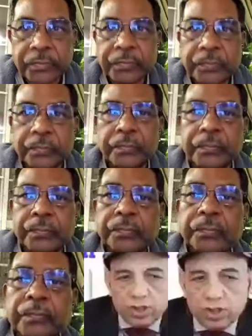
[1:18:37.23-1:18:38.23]
Thank you,
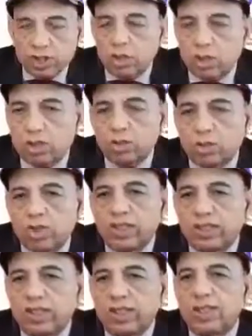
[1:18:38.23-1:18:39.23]
Professor Dr. Sudhir
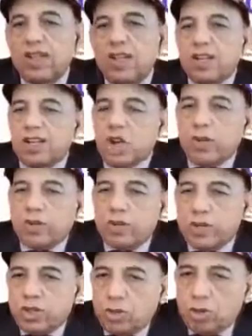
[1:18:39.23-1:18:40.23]
Saran. Now, my
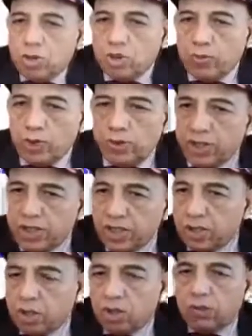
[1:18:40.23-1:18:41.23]
question goes to Professor
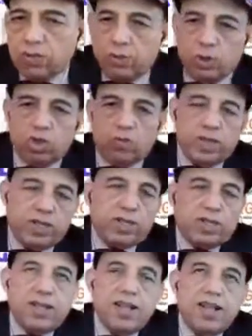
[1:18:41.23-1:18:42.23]
Dr. Pramod Pathak.
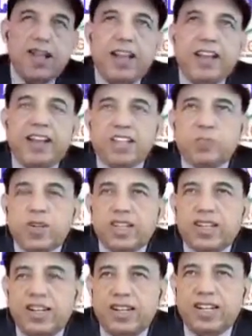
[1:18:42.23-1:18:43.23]
As per
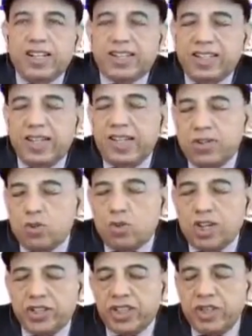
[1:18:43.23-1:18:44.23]
the National
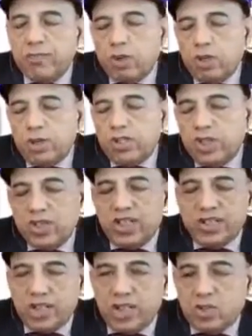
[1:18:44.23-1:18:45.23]
Education Policy
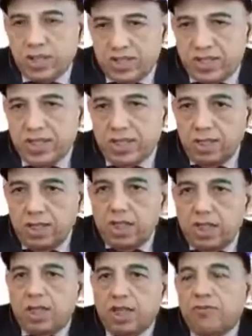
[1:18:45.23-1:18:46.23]
2020,
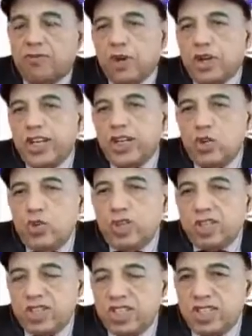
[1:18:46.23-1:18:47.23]
the foreign
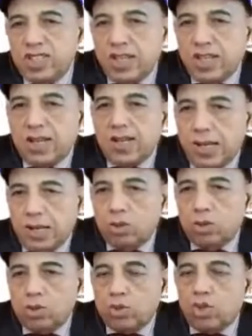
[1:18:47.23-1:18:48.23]
universities are
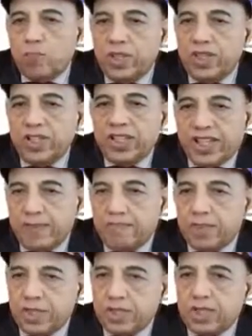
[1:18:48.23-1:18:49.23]
allowed to open their
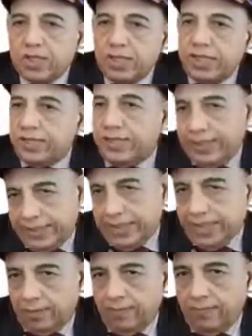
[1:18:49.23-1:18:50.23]
campuses in India.